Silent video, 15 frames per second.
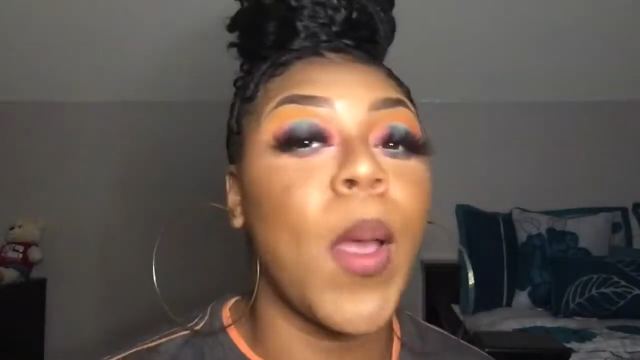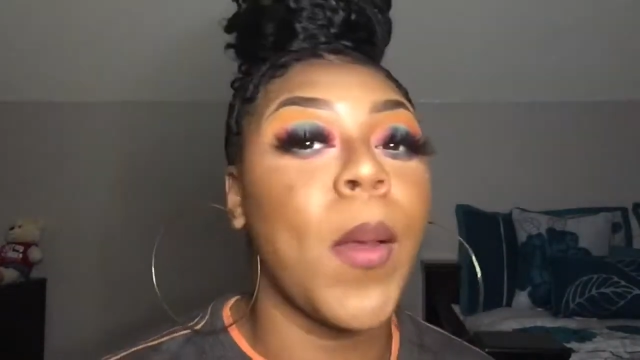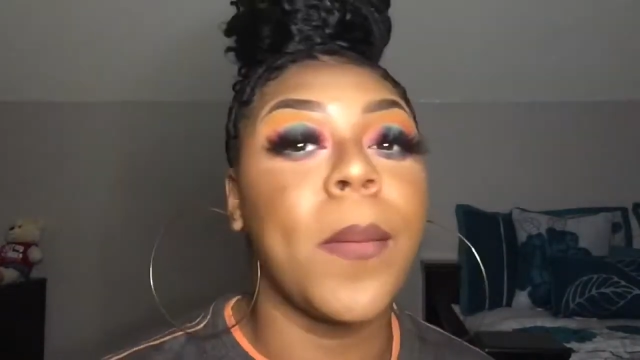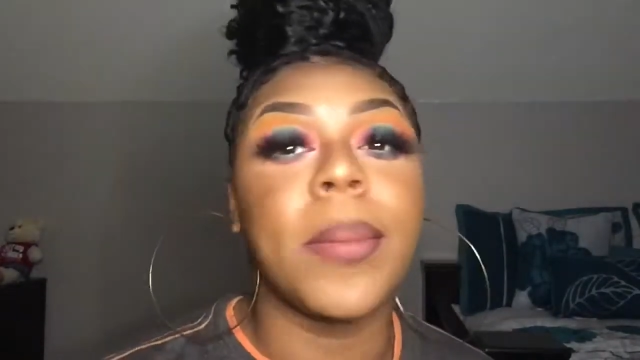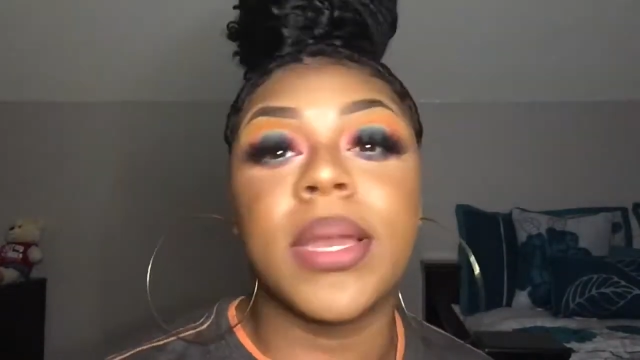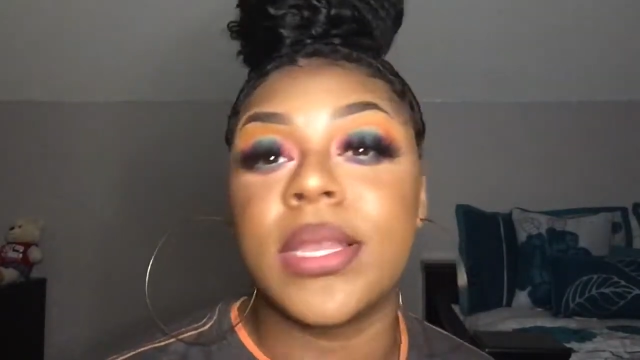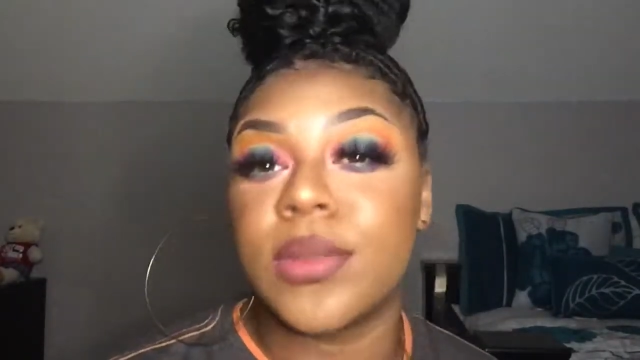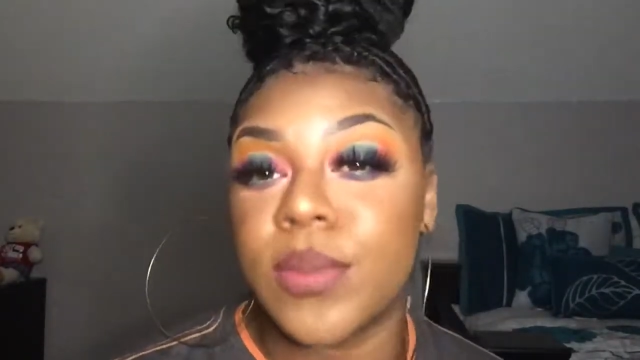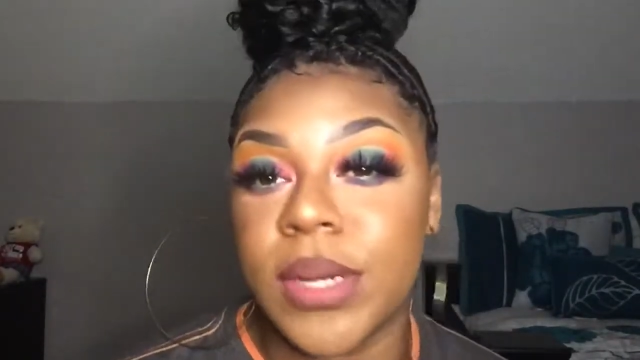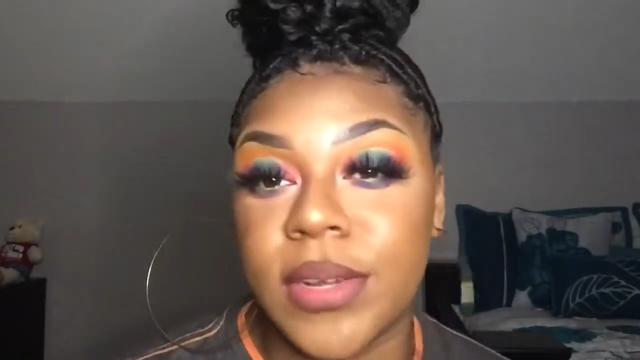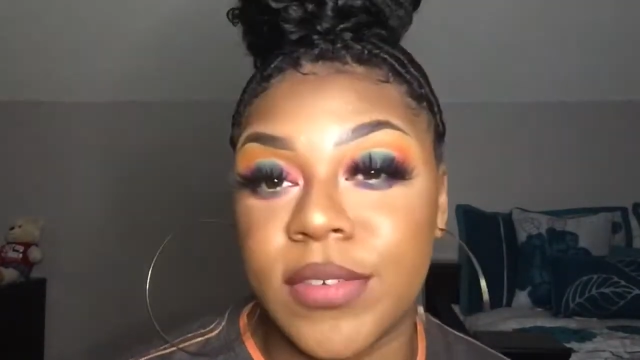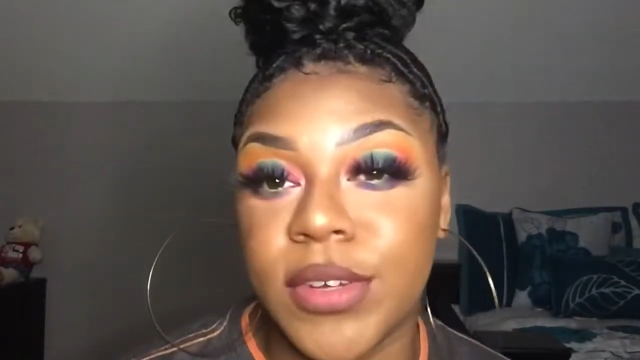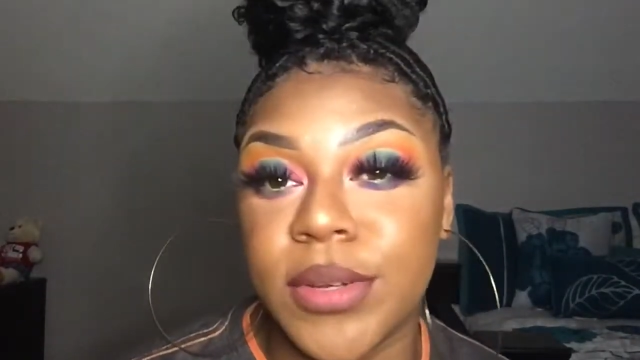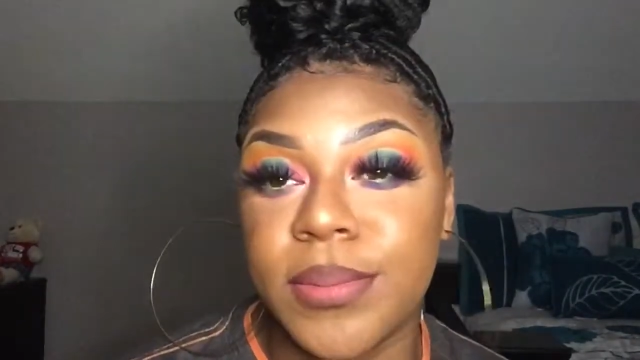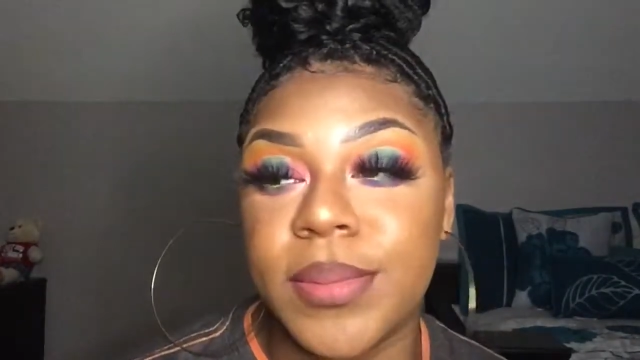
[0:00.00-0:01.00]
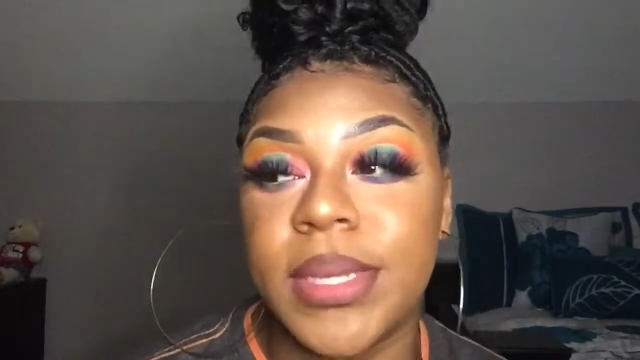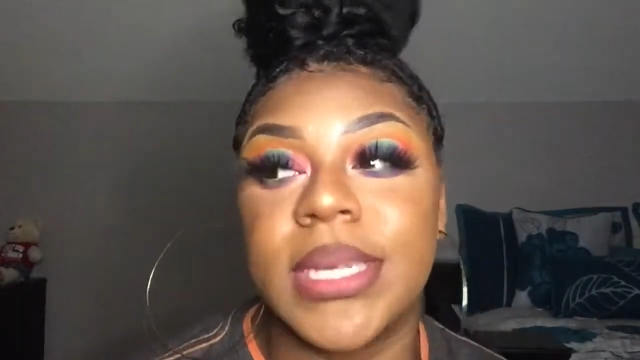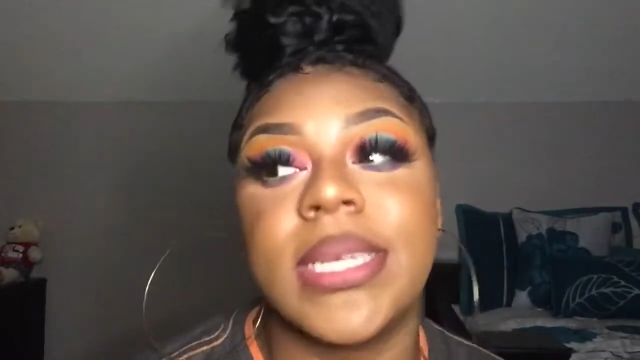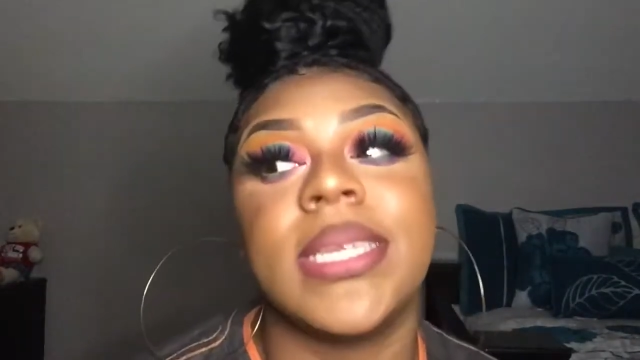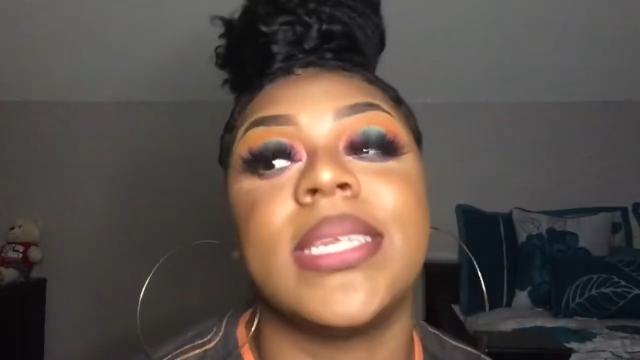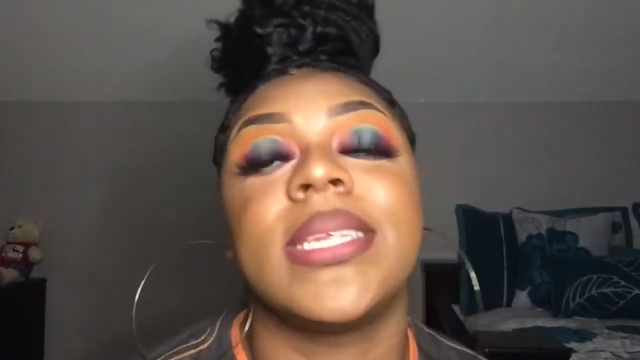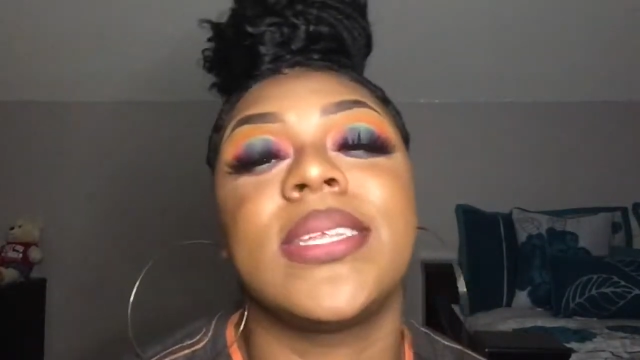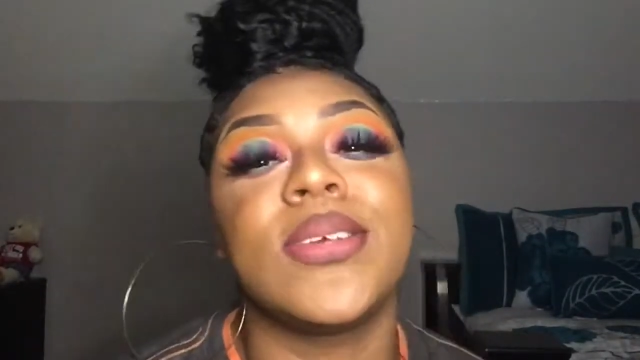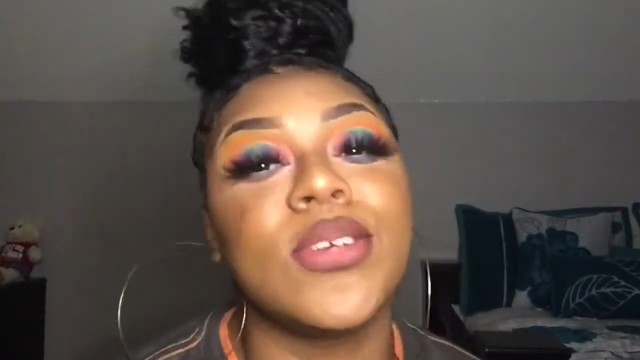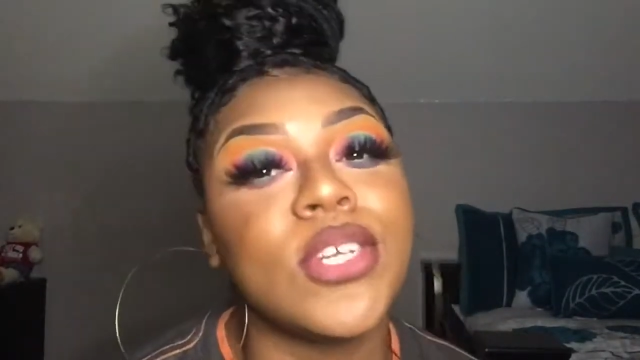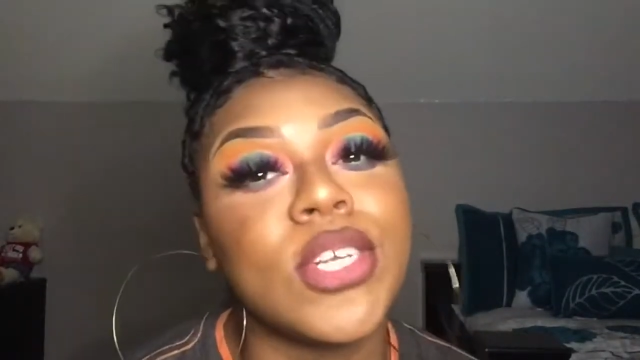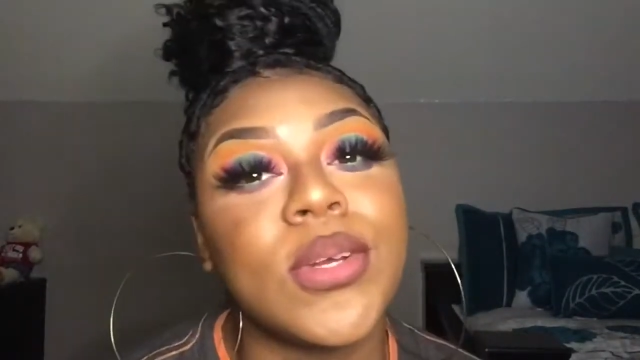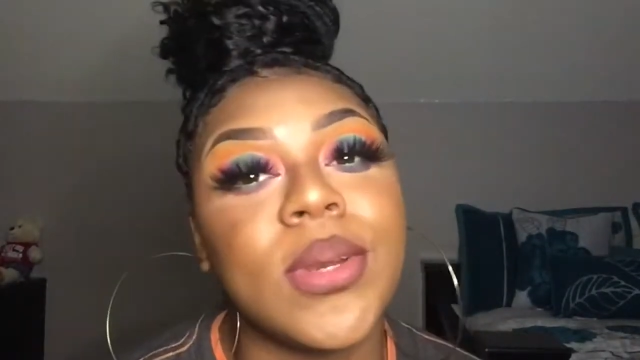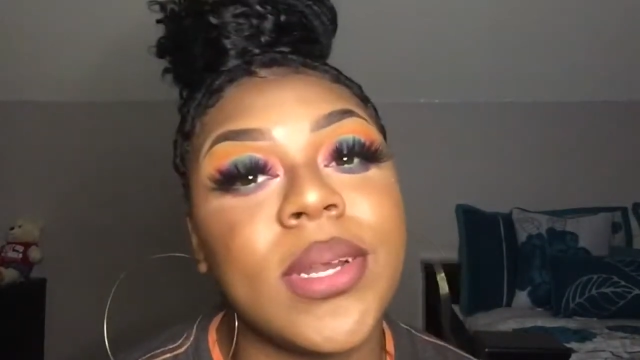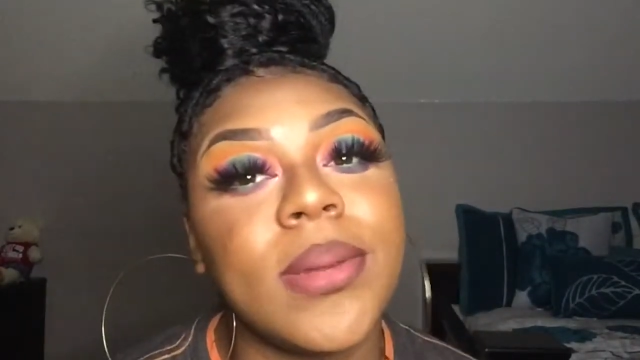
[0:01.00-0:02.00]
But it's whatever, because it still
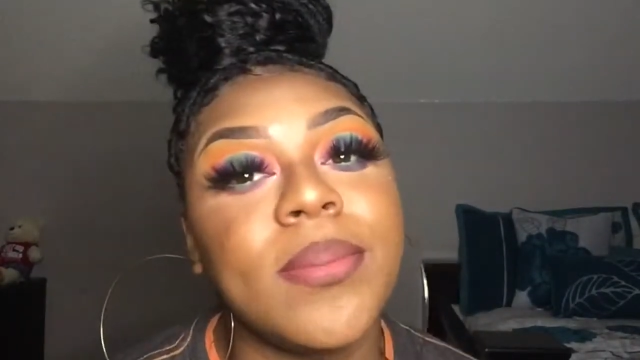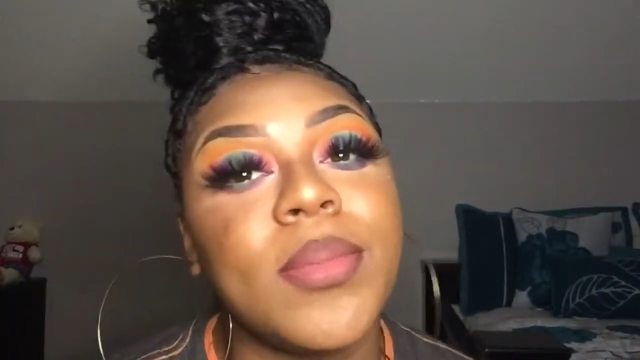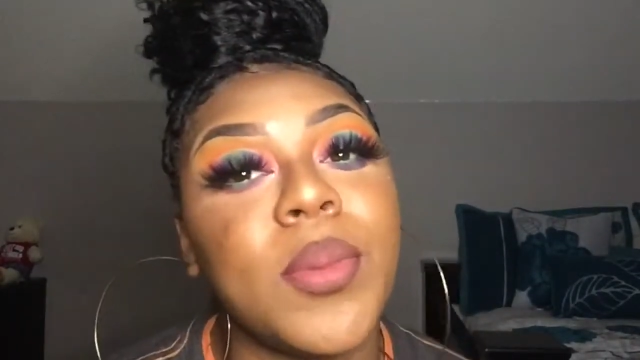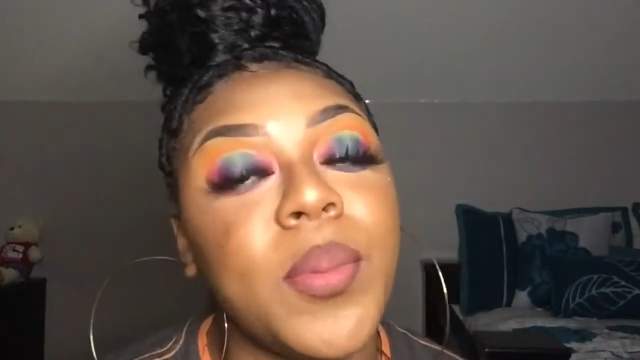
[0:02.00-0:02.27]
showed up, the